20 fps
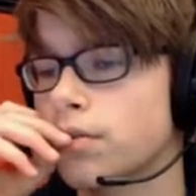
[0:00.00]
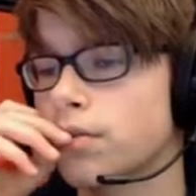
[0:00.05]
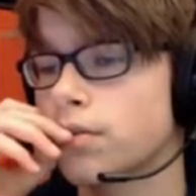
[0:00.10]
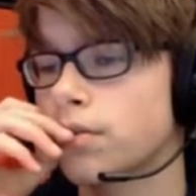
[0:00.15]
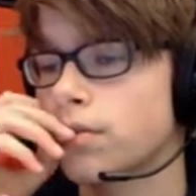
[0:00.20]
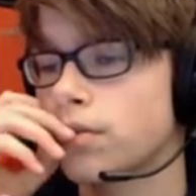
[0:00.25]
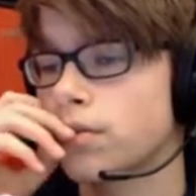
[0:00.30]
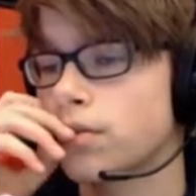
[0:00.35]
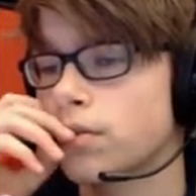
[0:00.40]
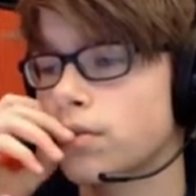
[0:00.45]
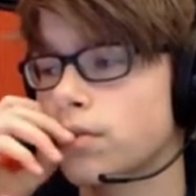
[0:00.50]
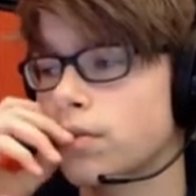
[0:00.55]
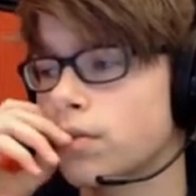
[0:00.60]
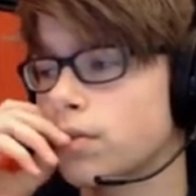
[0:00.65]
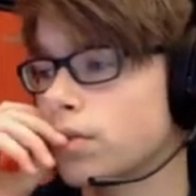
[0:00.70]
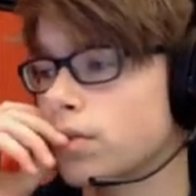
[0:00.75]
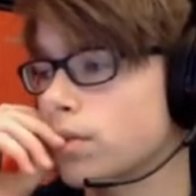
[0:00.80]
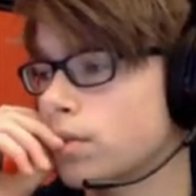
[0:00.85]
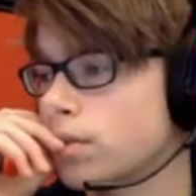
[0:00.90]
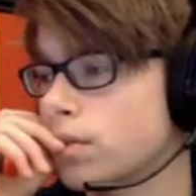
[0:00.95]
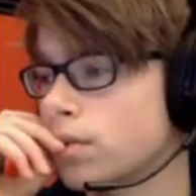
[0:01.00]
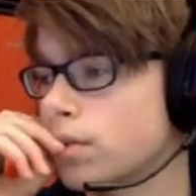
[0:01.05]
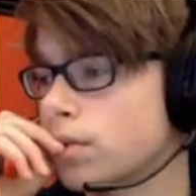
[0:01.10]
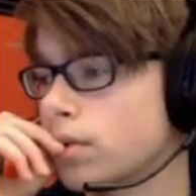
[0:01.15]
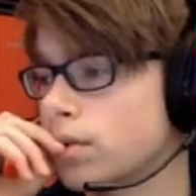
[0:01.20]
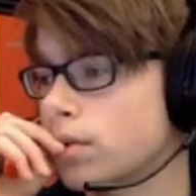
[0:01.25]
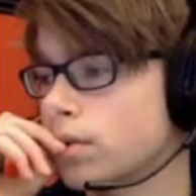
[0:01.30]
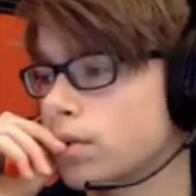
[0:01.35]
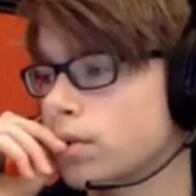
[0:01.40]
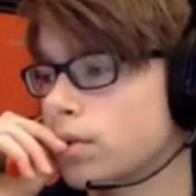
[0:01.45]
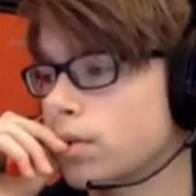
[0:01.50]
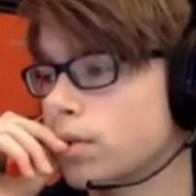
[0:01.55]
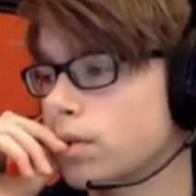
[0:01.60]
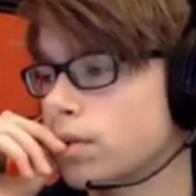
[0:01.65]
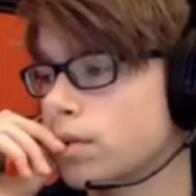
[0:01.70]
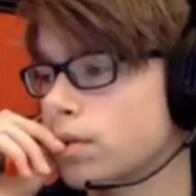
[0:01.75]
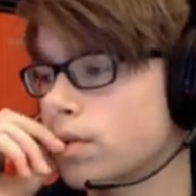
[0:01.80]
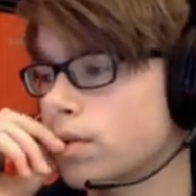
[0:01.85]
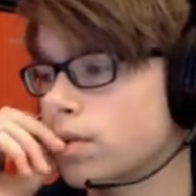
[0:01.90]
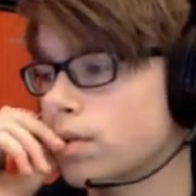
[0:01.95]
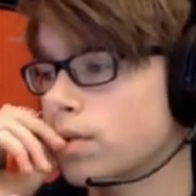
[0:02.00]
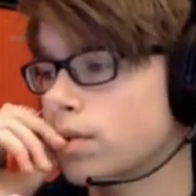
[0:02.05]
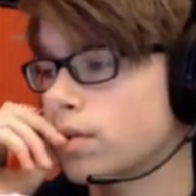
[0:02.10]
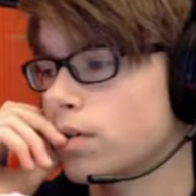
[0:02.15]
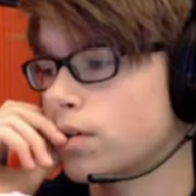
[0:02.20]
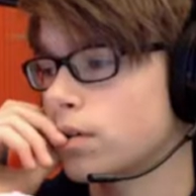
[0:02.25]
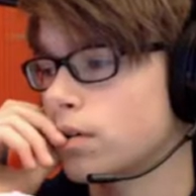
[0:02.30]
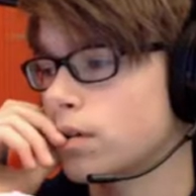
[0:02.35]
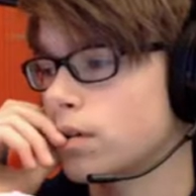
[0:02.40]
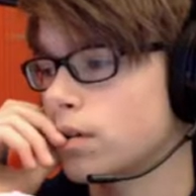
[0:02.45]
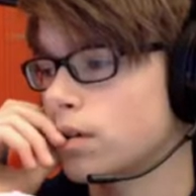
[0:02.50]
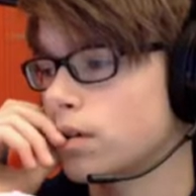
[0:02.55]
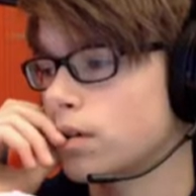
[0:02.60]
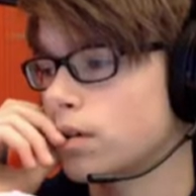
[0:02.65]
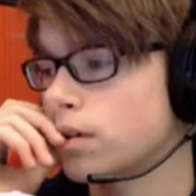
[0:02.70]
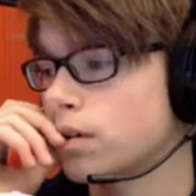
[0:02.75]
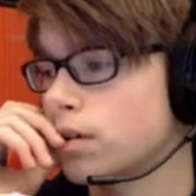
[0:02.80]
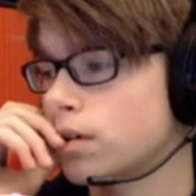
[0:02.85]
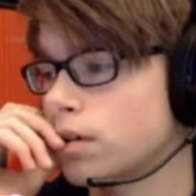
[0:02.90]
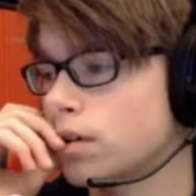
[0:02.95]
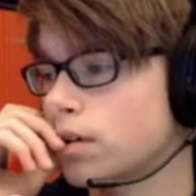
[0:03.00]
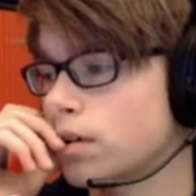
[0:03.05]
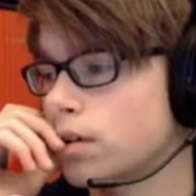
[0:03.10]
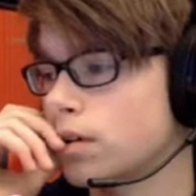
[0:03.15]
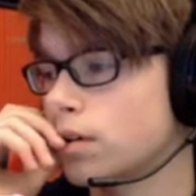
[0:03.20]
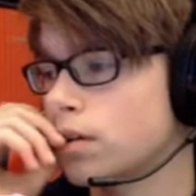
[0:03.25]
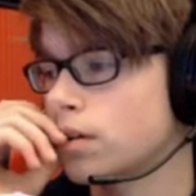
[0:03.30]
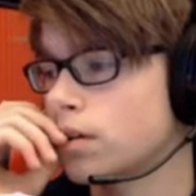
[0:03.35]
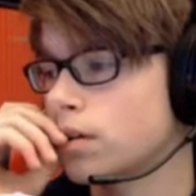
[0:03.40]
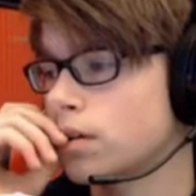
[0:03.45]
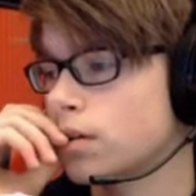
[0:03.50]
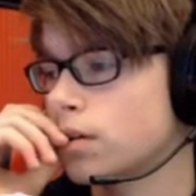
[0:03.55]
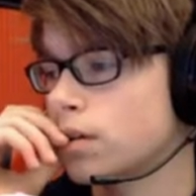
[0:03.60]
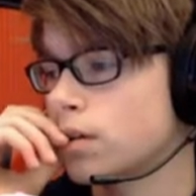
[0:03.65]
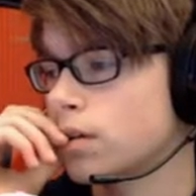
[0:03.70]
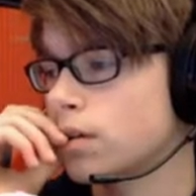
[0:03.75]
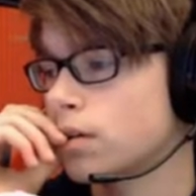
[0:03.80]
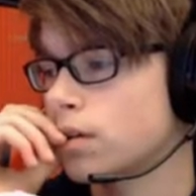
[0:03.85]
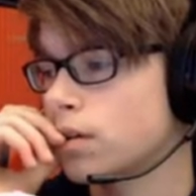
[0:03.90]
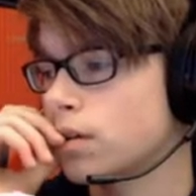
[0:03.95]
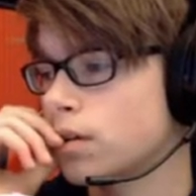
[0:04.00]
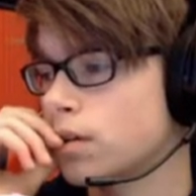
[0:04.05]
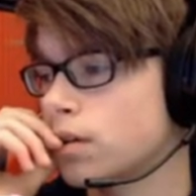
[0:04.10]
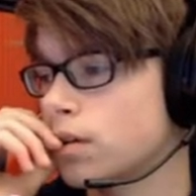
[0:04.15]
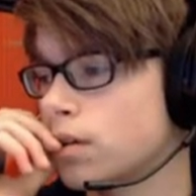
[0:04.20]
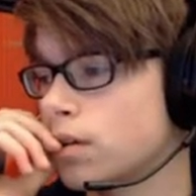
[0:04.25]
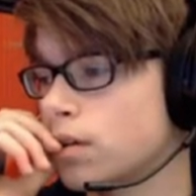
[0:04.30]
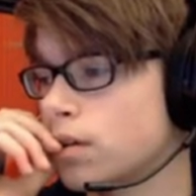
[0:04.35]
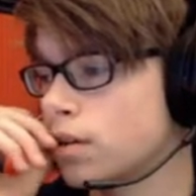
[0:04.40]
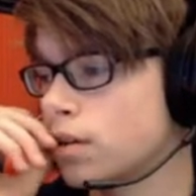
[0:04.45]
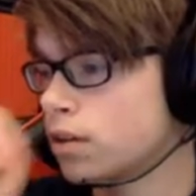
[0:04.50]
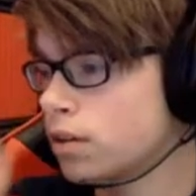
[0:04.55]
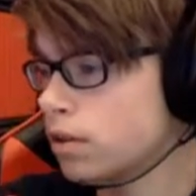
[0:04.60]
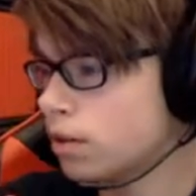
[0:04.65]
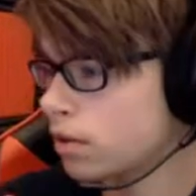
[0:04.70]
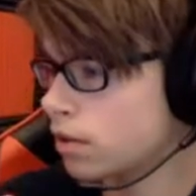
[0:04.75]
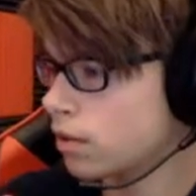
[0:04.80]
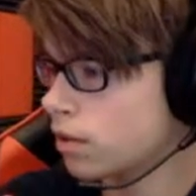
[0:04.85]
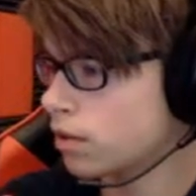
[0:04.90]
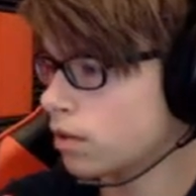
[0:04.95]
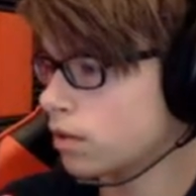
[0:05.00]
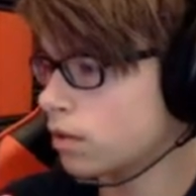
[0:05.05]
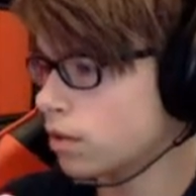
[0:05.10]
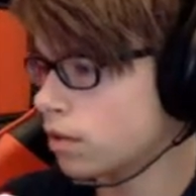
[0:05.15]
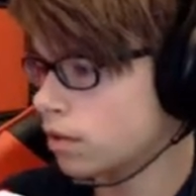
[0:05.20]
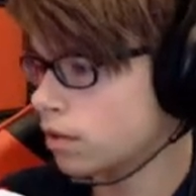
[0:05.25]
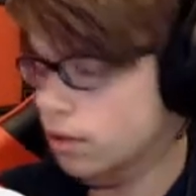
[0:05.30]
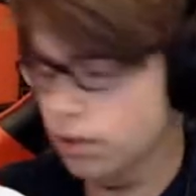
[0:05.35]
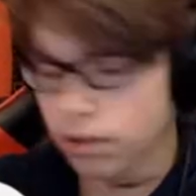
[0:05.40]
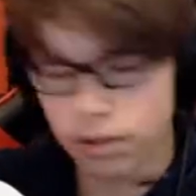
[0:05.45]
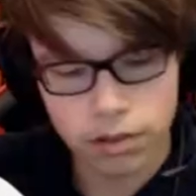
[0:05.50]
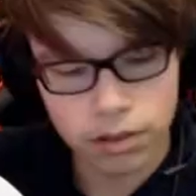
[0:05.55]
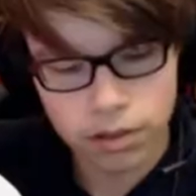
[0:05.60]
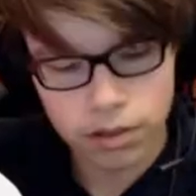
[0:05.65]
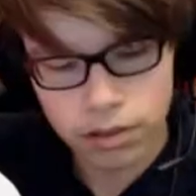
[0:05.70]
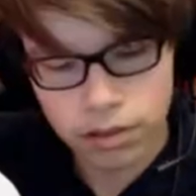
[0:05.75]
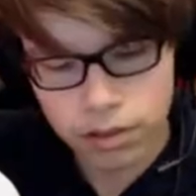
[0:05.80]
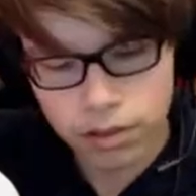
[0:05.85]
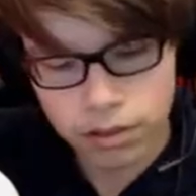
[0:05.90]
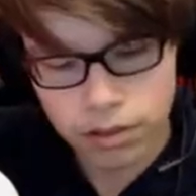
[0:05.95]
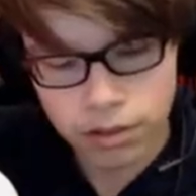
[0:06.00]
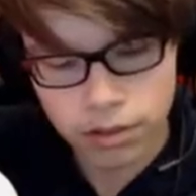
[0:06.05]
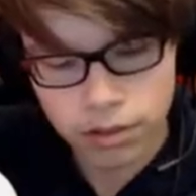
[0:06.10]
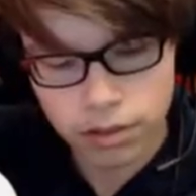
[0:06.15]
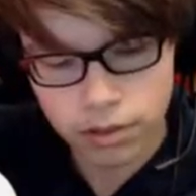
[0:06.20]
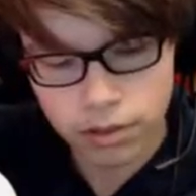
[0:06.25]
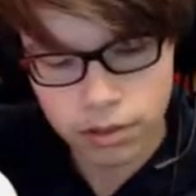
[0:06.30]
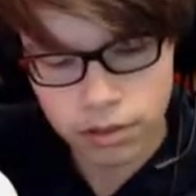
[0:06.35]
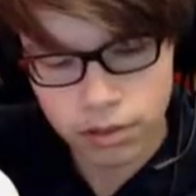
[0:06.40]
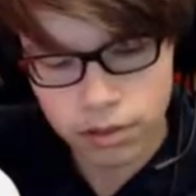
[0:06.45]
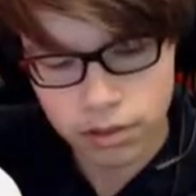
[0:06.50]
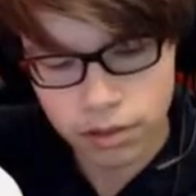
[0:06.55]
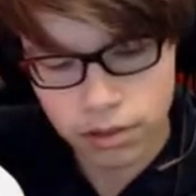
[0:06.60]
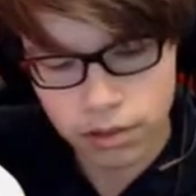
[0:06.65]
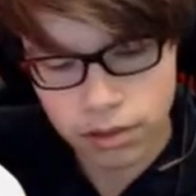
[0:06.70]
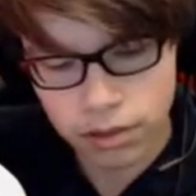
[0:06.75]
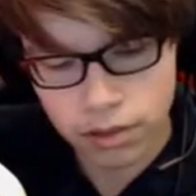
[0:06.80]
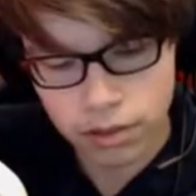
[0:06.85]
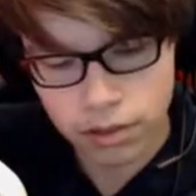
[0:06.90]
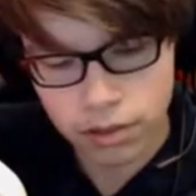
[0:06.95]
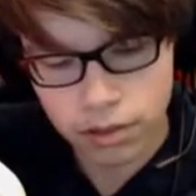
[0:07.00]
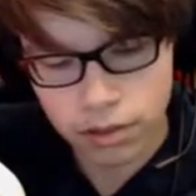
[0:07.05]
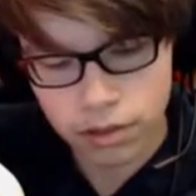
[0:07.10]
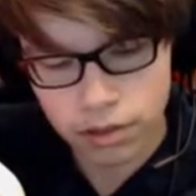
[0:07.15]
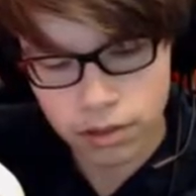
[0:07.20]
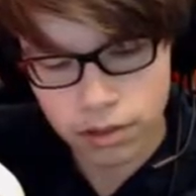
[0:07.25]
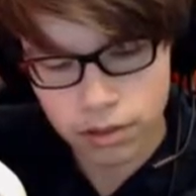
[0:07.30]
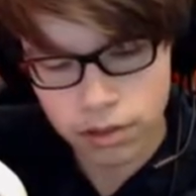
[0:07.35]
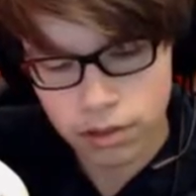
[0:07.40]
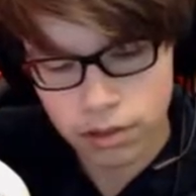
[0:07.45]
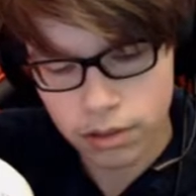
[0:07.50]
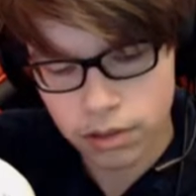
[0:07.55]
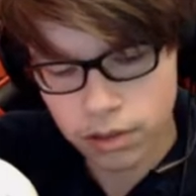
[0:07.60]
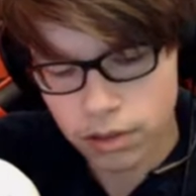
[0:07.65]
(silence)